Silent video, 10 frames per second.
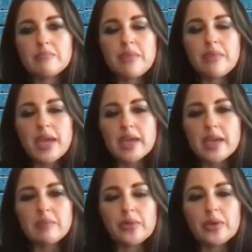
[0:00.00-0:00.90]
make
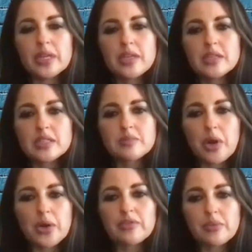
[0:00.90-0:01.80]
employees
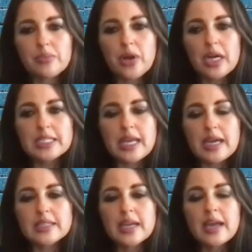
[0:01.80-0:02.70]
part of the
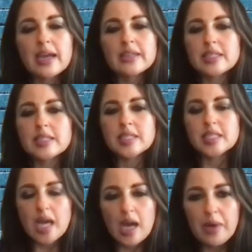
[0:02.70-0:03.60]
process and
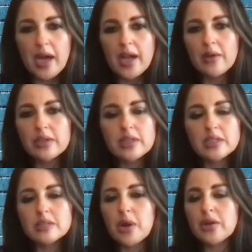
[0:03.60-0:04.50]
stop hiring
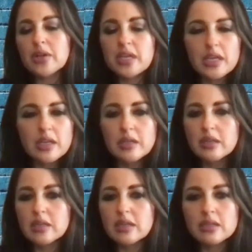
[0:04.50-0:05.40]
these
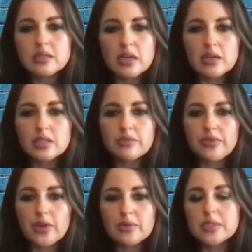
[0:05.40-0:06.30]
marquee consulting
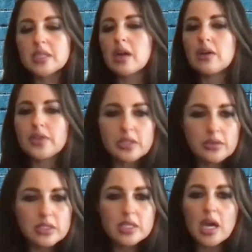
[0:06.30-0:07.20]
firms that all they do
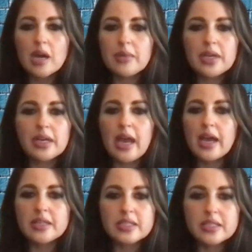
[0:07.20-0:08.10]
is come in and
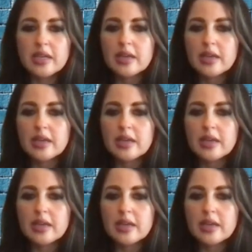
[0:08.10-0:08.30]
ask